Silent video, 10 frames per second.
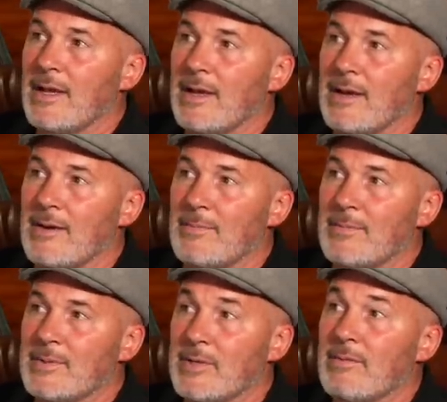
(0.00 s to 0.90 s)
Do
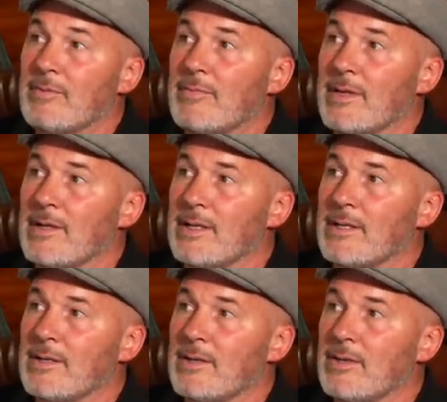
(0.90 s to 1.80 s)
you ever feel like
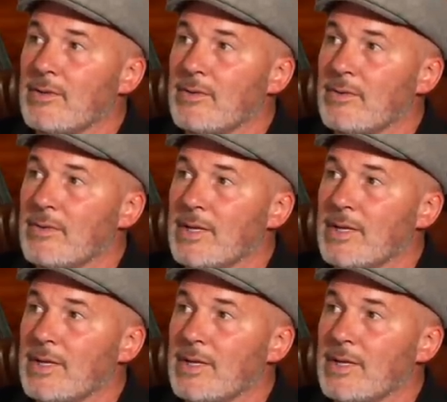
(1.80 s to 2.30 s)
you